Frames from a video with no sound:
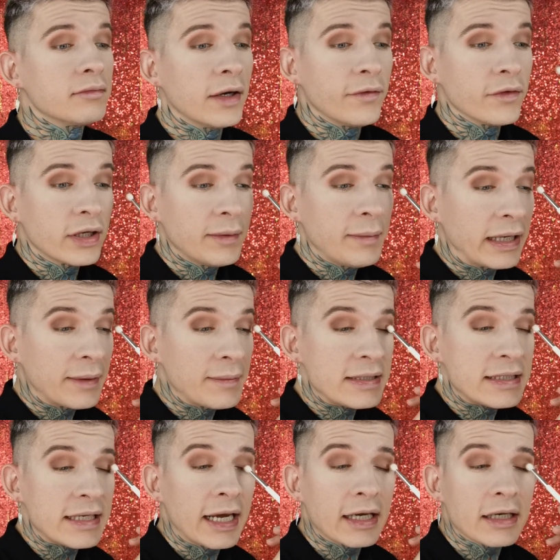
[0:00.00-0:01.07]
But if you're gonna make a
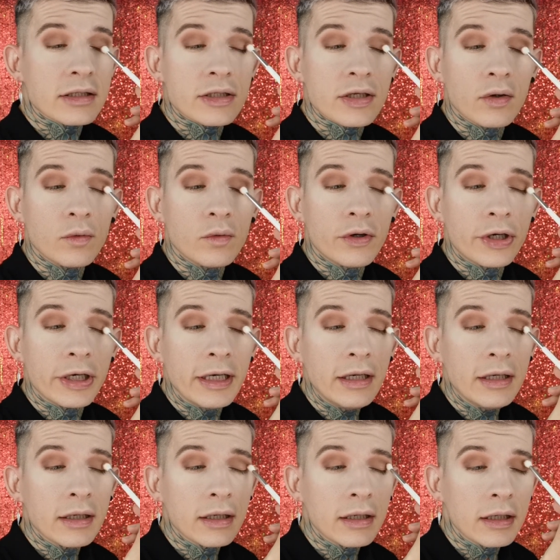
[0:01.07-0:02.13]
mistake, don't
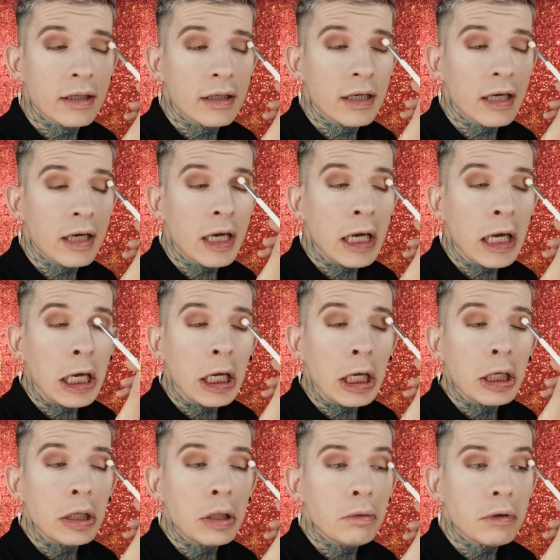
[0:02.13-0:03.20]
worry,
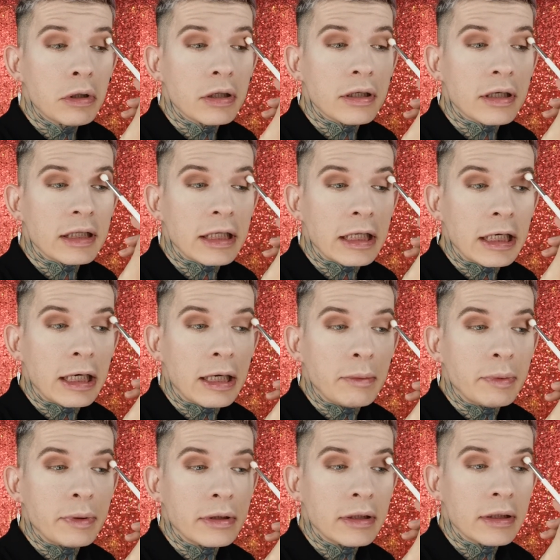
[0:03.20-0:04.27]
we're gonna clean it up.